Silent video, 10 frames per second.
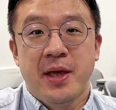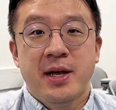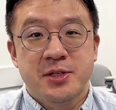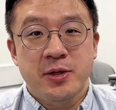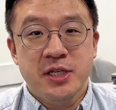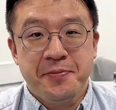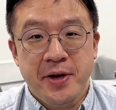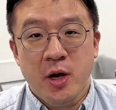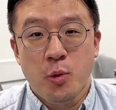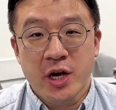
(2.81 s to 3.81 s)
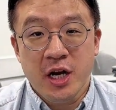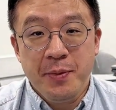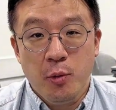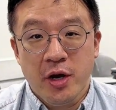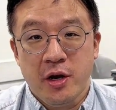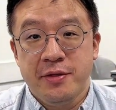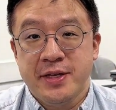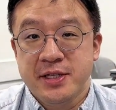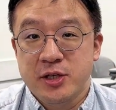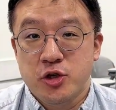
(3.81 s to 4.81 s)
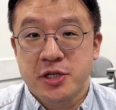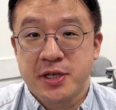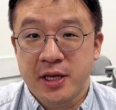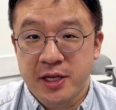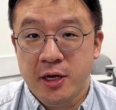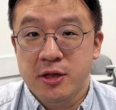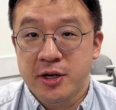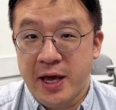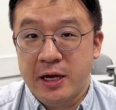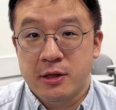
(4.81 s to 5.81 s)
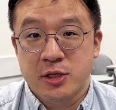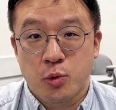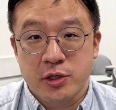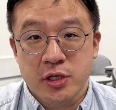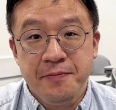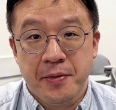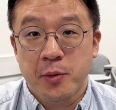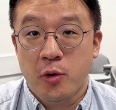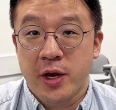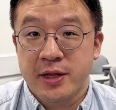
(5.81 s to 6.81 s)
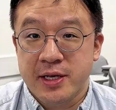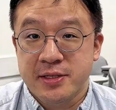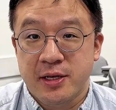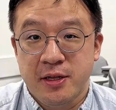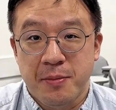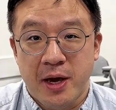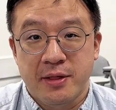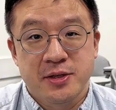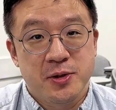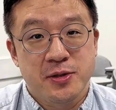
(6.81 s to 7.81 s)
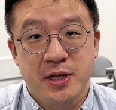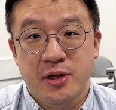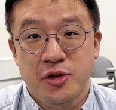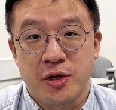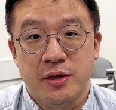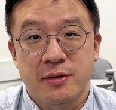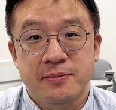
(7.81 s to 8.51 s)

So in this video, we're gonna be working on this interesting killer calculus question from Korean SAT math. So stay tuned.